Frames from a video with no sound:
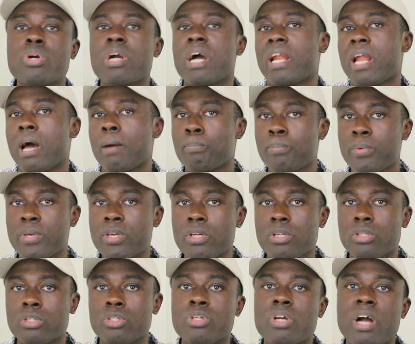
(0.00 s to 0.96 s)
you can
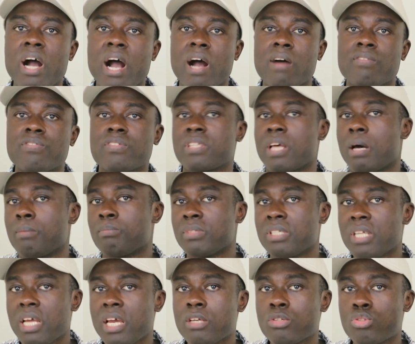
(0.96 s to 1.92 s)
appeal. You have
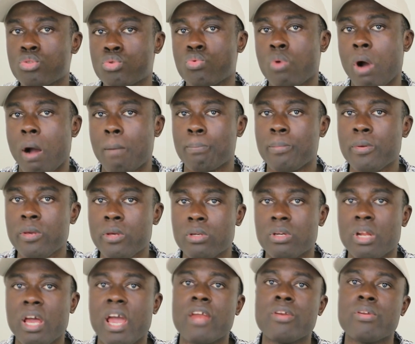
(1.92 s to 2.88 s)
some days to
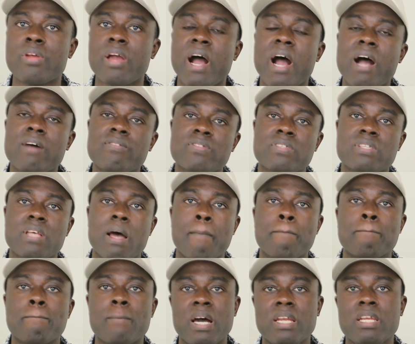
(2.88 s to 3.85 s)
appeal, and you have
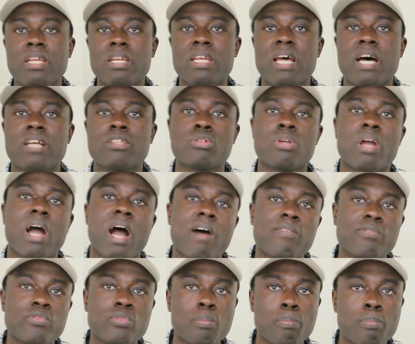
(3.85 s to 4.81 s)
some money that you
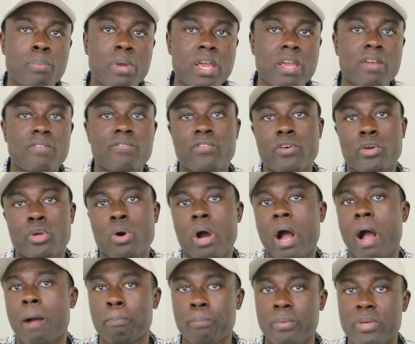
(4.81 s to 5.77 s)
have to pay for
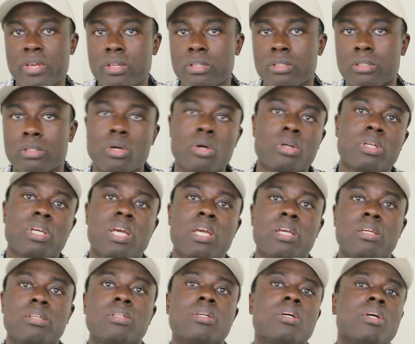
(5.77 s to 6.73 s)
your appeal.
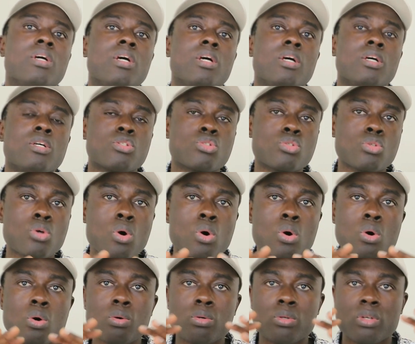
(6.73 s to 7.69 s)
Okay.
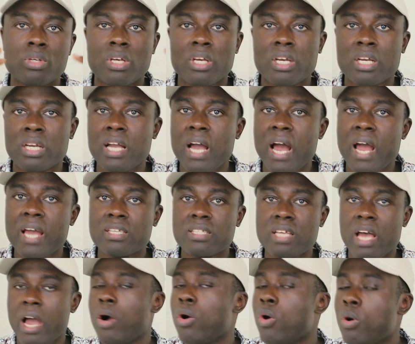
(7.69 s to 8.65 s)
So,
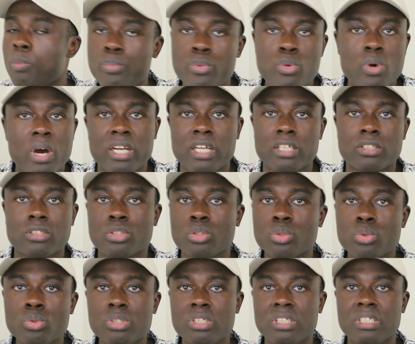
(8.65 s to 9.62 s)
guys, I hope you
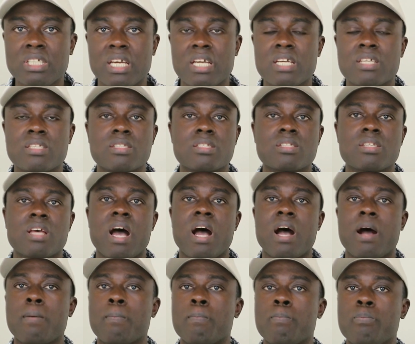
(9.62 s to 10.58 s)
understood this.
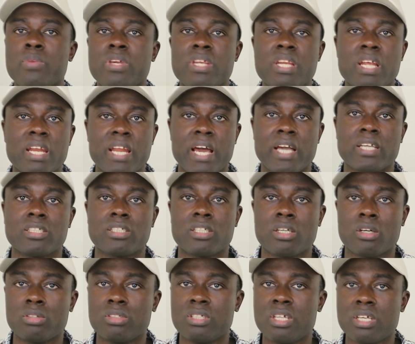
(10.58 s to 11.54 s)
In a
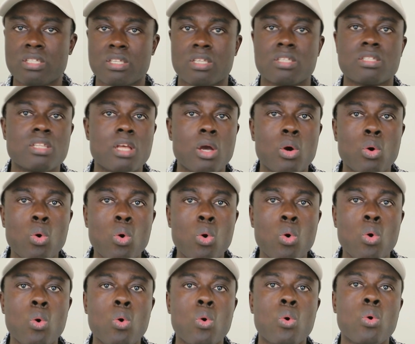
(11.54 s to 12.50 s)
nutshell, this is the
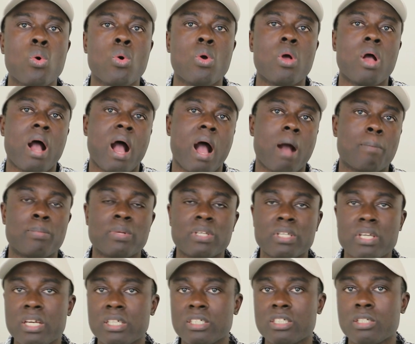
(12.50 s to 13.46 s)
whole
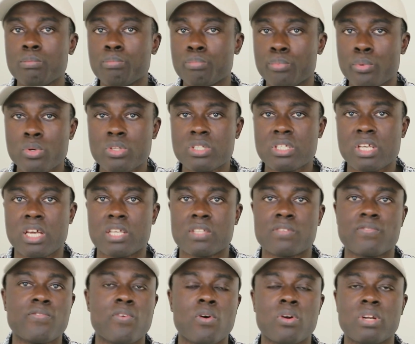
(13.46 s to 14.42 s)
application
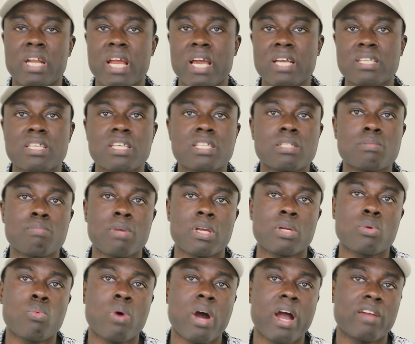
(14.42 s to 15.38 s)
process for nurses,
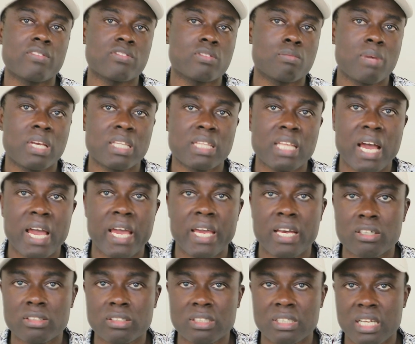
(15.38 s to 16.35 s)
midwives, mental
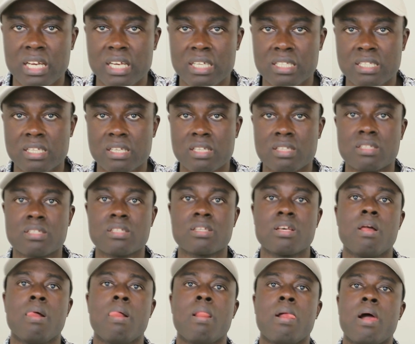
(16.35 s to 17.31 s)
health
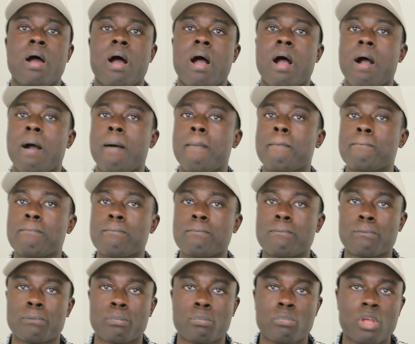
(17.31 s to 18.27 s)
nurses
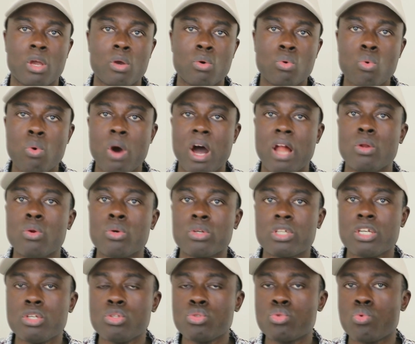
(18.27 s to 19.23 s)
who are
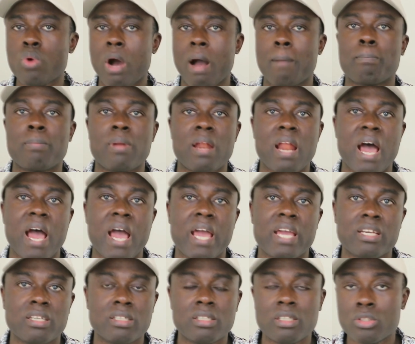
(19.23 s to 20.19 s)
looking to
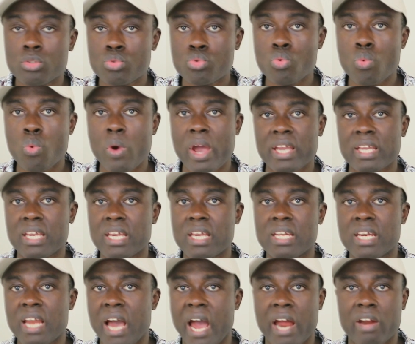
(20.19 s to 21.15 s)
apply to work
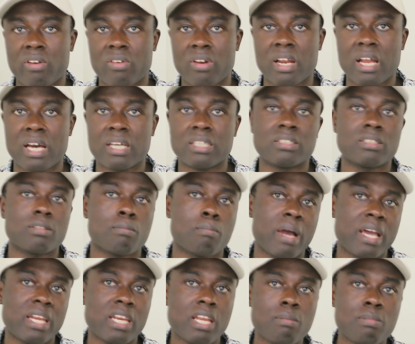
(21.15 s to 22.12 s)
in Ireland.
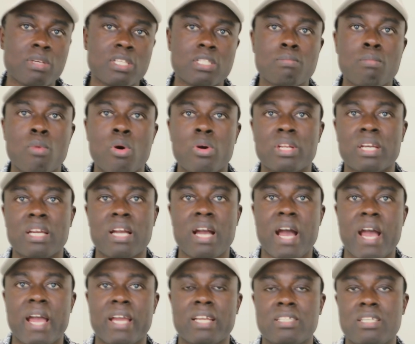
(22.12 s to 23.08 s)
My name is
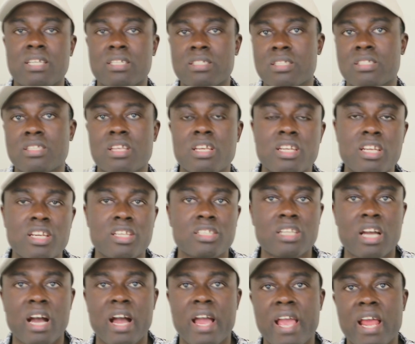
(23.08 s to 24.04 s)
Mordecai. This is the
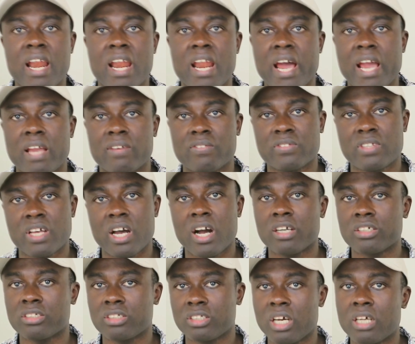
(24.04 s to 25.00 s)
Nature and
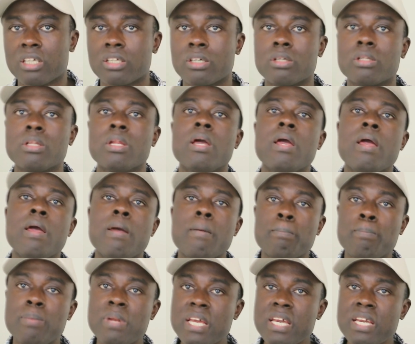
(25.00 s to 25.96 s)
Lifestyle channel.
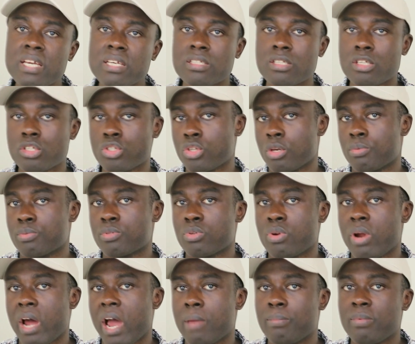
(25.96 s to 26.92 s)
Please
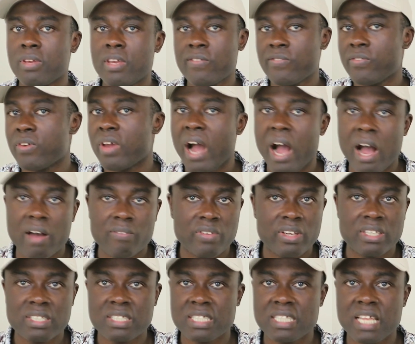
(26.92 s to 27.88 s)
subscribe if you
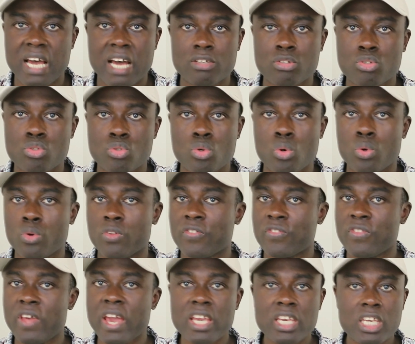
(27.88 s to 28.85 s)
haven't done so.
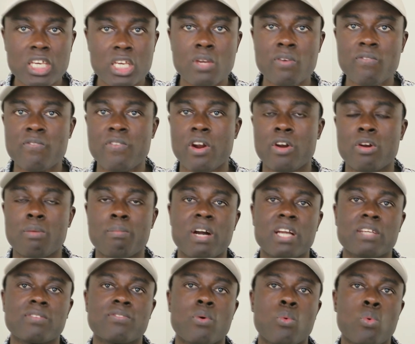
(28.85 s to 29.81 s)
Thank you very
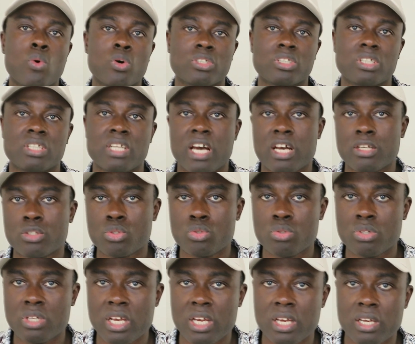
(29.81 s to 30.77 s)
much for watching us
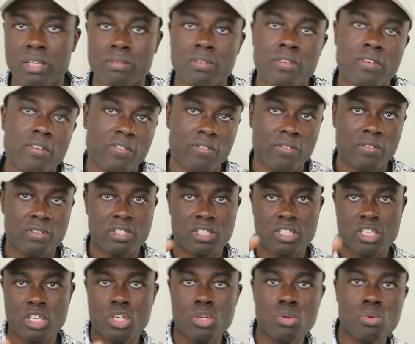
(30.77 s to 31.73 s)
today.
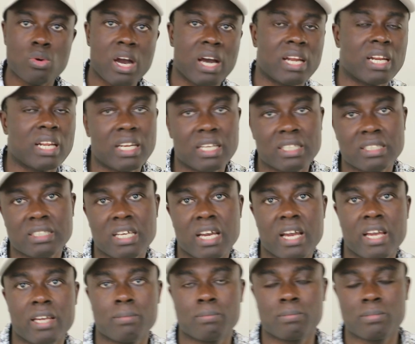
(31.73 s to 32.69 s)
See you another
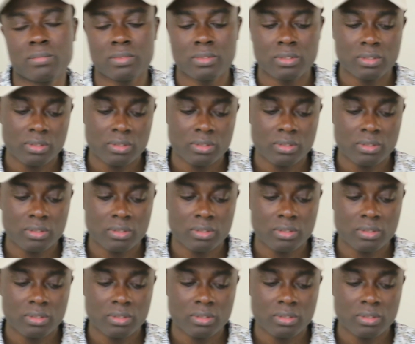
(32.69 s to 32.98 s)
time.